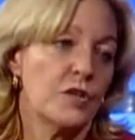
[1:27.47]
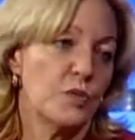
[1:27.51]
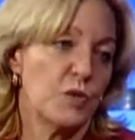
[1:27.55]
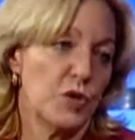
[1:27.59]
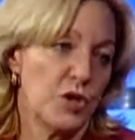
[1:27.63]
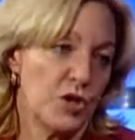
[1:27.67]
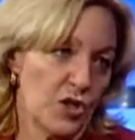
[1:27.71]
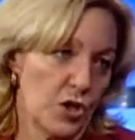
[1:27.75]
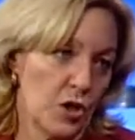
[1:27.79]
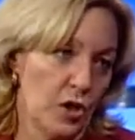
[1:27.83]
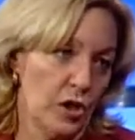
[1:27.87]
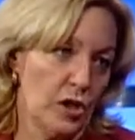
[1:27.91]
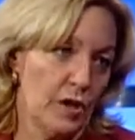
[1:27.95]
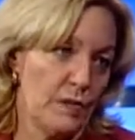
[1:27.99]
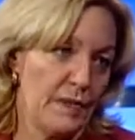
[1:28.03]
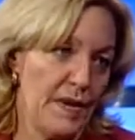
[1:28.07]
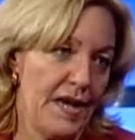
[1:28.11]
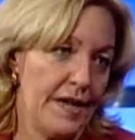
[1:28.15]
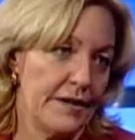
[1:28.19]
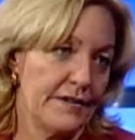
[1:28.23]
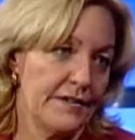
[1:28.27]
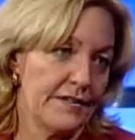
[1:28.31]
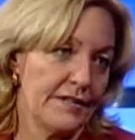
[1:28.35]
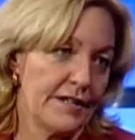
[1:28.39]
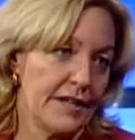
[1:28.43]
put solar
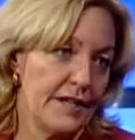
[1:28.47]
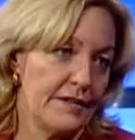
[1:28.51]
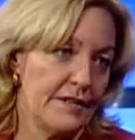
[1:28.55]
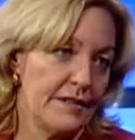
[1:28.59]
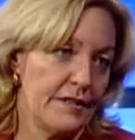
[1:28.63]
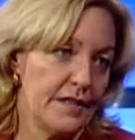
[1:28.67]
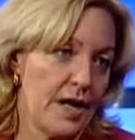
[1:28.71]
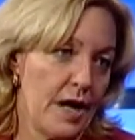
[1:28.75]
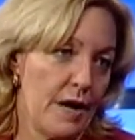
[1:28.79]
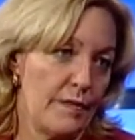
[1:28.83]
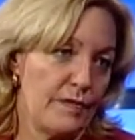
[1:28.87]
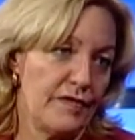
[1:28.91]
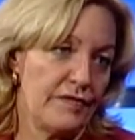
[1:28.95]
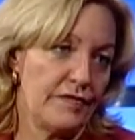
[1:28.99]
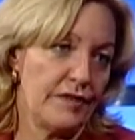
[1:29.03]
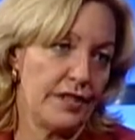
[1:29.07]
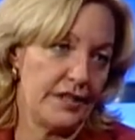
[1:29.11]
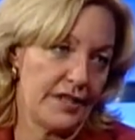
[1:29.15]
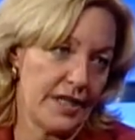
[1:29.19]
panels on the top of it.